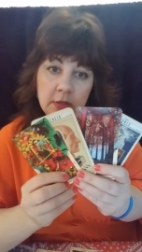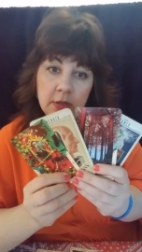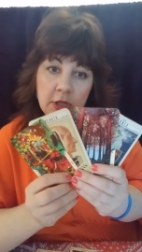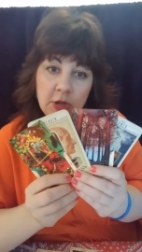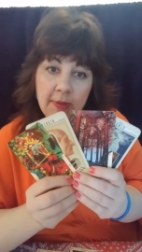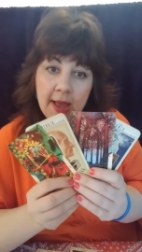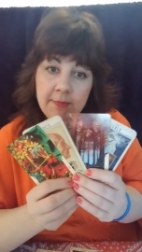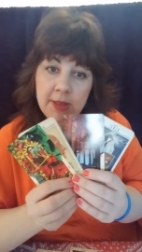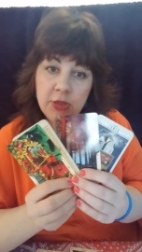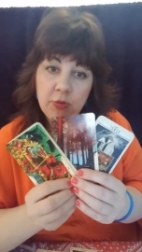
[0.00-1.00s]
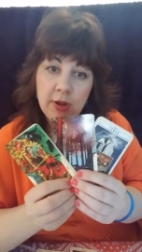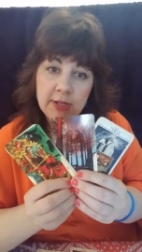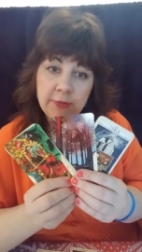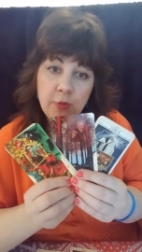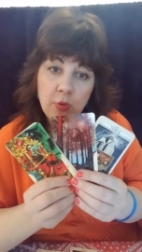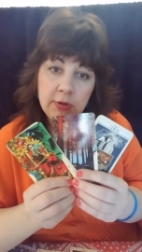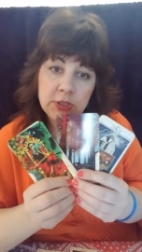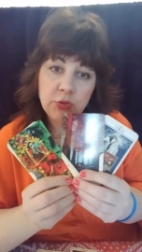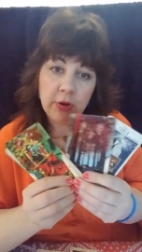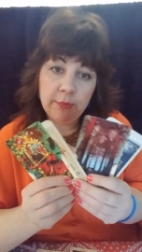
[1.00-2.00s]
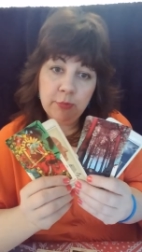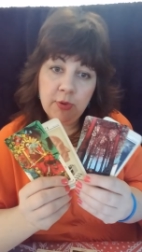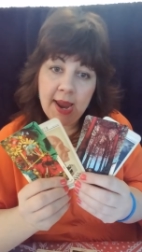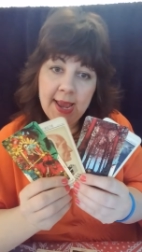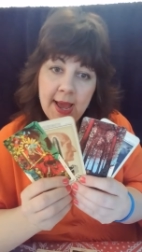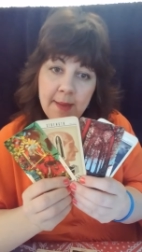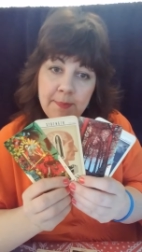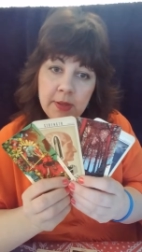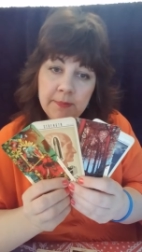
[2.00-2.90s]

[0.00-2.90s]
You might have been through a divorce or a breakup.